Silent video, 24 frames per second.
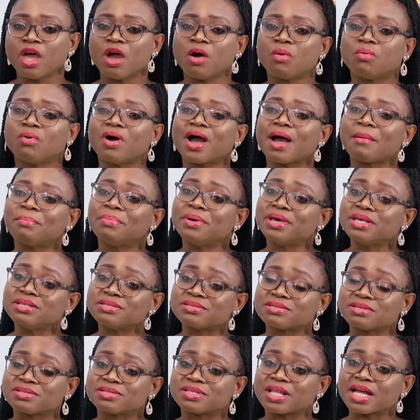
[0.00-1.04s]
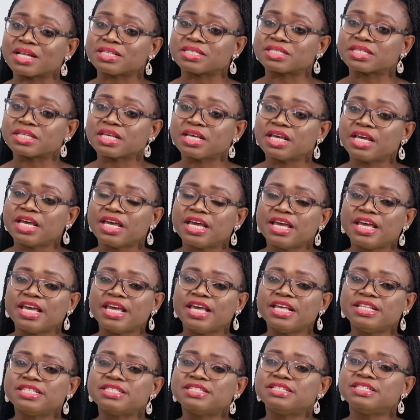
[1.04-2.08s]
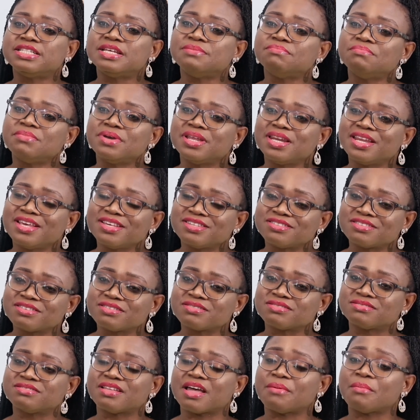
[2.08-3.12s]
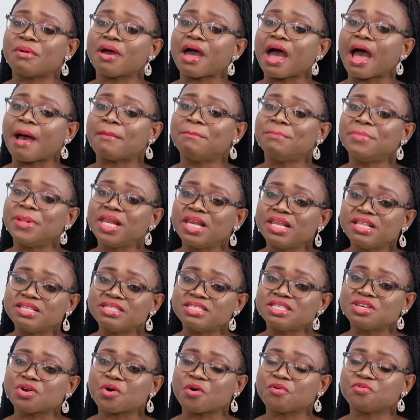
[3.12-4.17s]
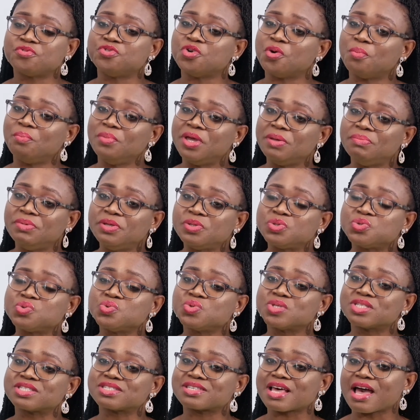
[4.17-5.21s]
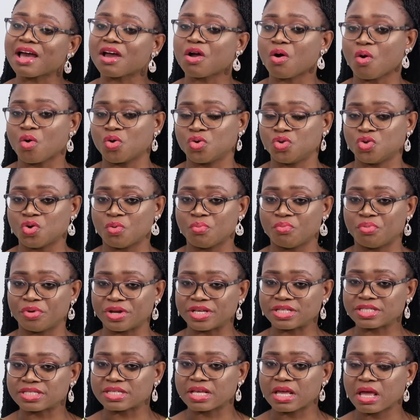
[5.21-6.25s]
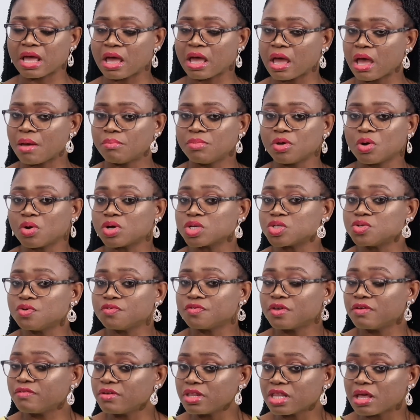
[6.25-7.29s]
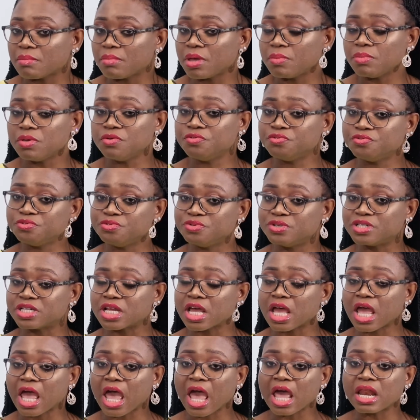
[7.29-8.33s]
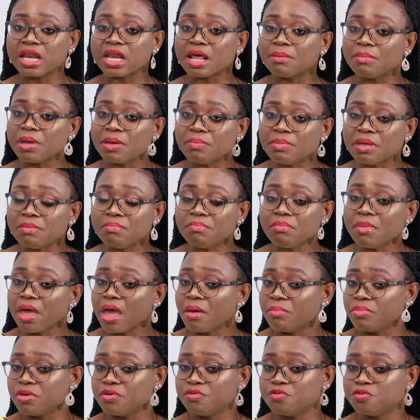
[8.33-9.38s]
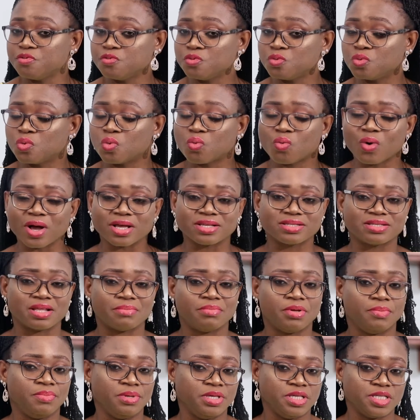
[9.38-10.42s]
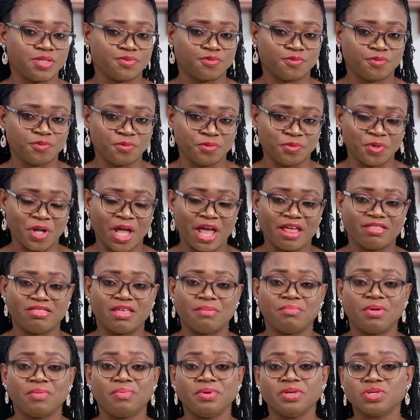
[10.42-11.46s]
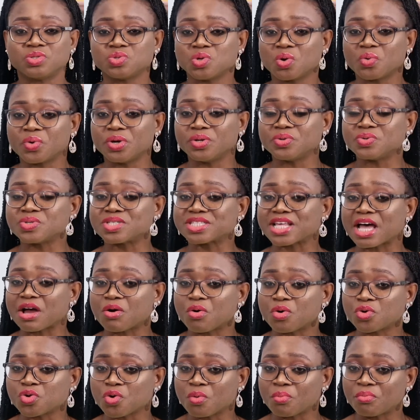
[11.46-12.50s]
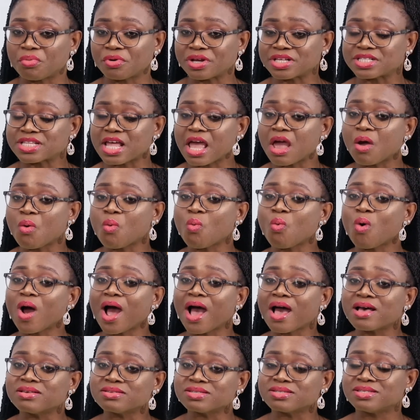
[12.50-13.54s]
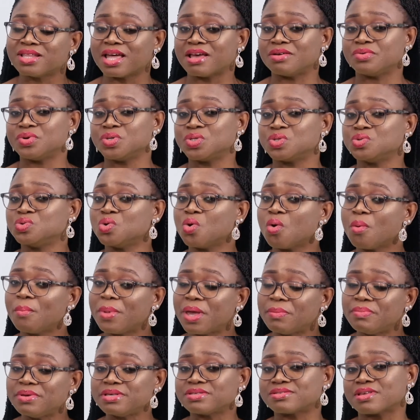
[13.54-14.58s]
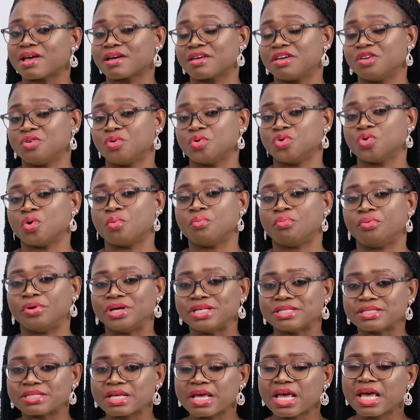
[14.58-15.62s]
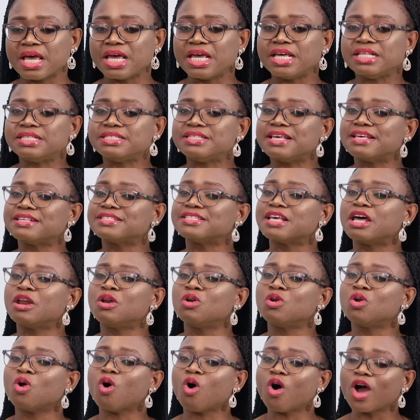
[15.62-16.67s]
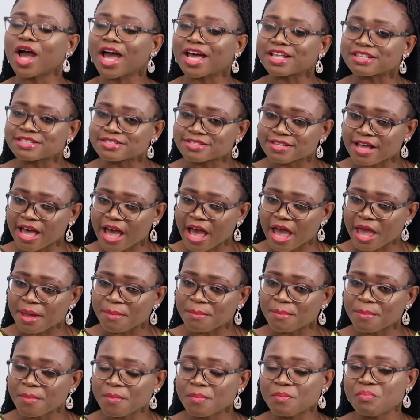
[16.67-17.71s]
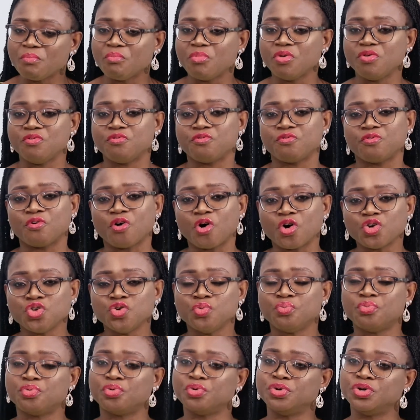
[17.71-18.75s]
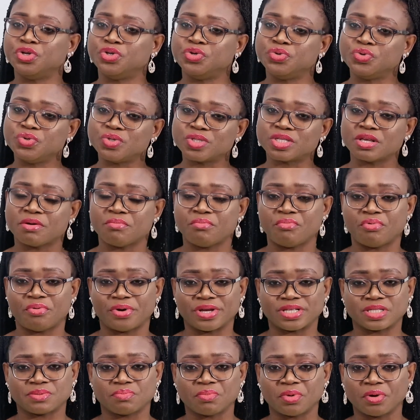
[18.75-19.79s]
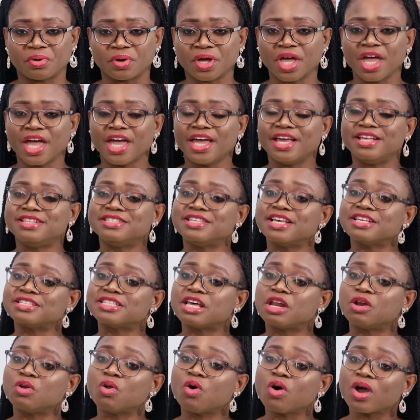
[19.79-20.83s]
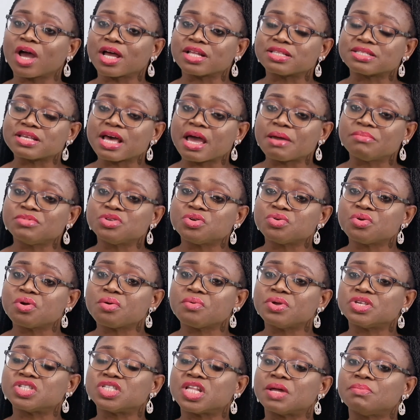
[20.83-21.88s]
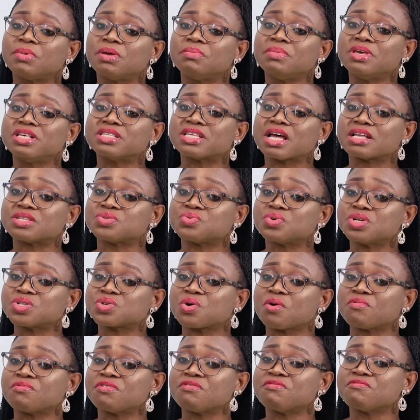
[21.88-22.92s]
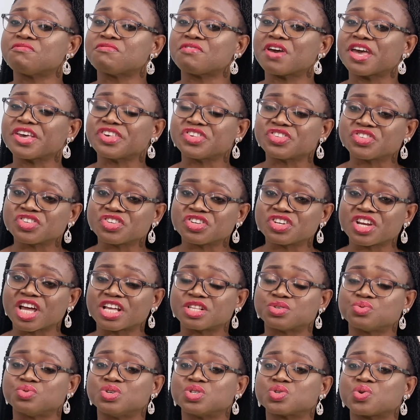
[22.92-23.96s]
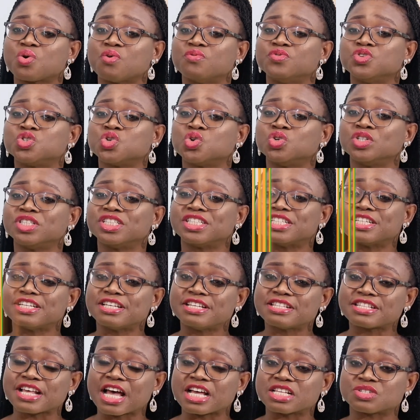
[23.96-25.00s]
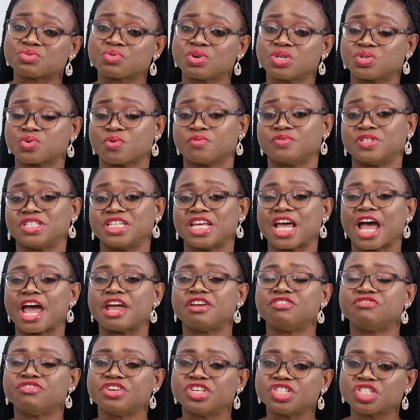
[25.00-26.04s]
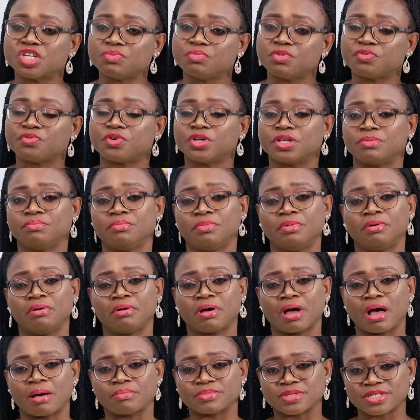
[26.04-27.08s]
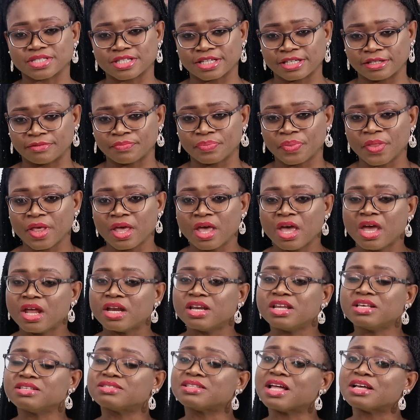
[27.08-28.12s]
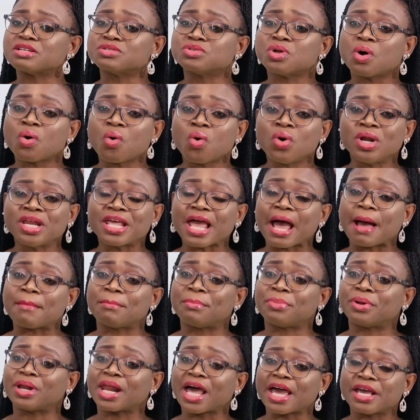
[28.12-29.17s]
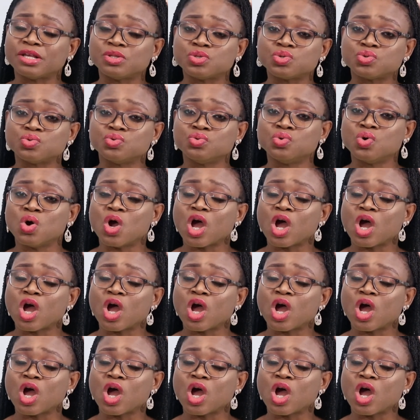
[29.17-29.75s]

What happens is that it diminishes the ability of your baby to suck on your breast, because you've given the baby food. And the baby may be full. Once the baby is full, the baby is not going to suck on your breast. And once there is no baby sucking on your breast, it takes a longer time before you produce breast milk. It takes a longer time during which the baby is at risk of infection, at risk of jaundice, at risk of dehydration before the milk comes in. This does not only apply to